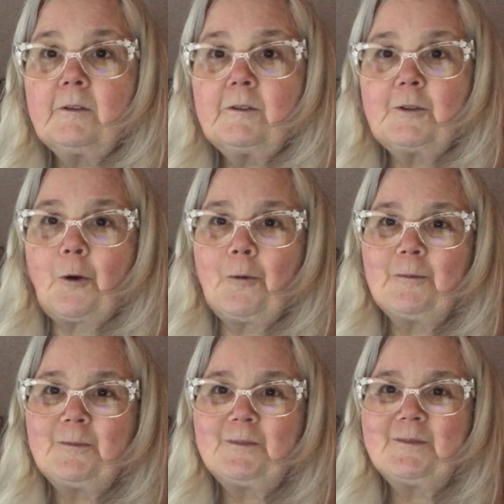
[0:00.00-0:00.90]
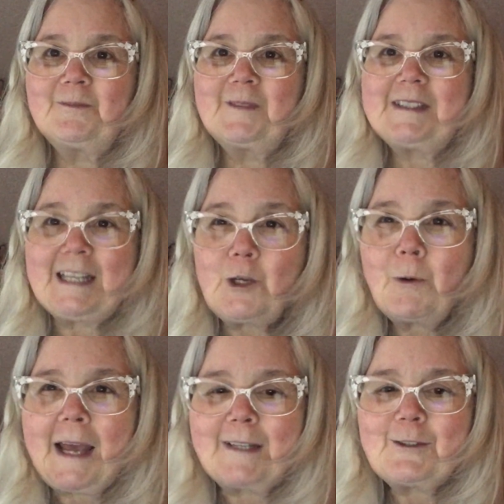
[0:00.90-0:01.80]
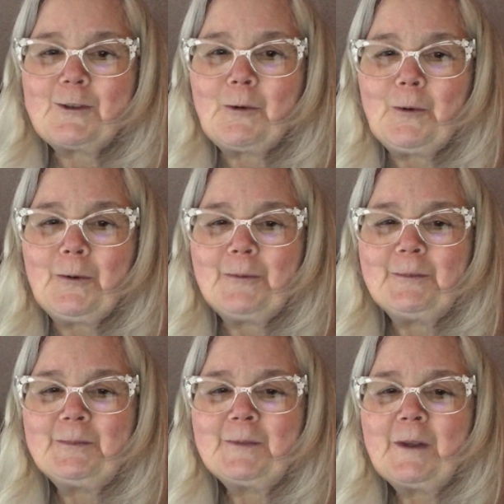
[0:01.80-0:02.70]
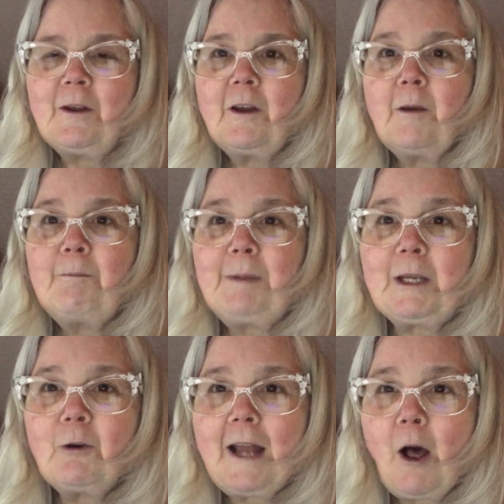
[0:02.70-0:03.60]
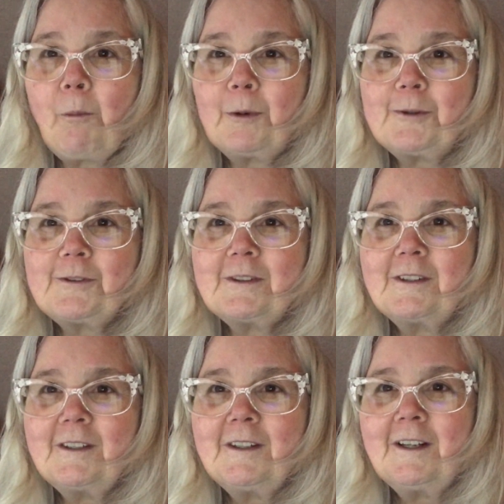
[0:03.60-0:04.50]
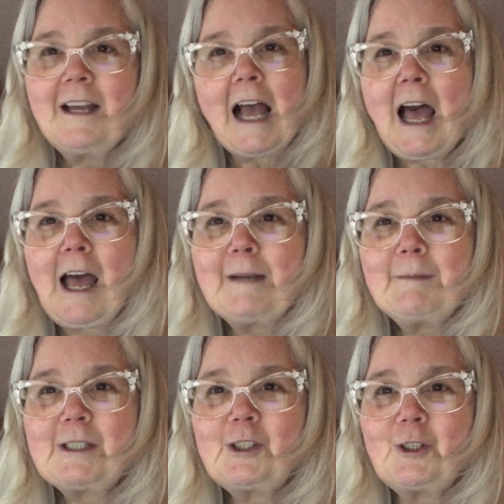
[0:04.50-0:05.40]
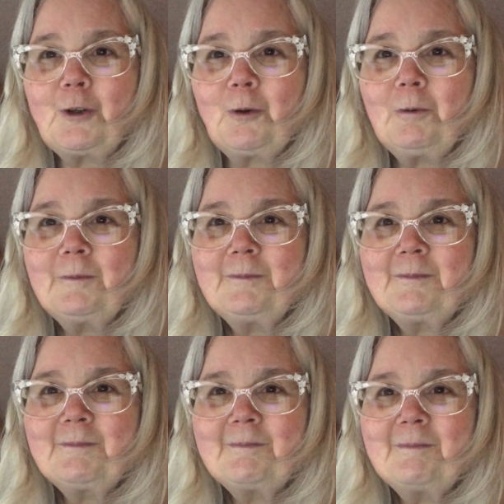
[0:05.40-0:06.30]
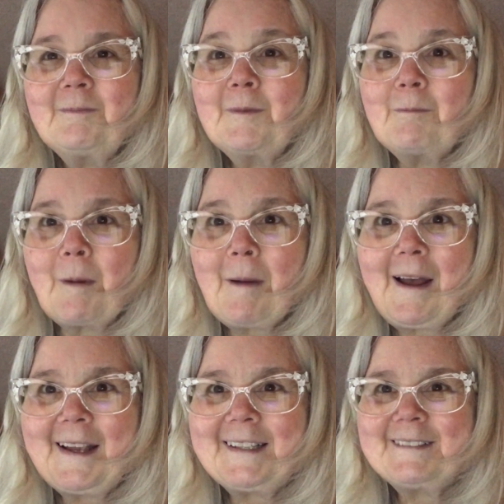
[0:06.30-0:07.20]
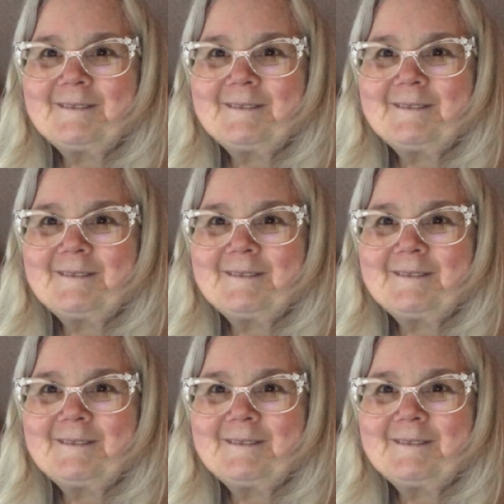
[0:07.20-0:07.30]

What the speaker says: So, see you again soon. Be good helpers. I miss you. Bye-bye.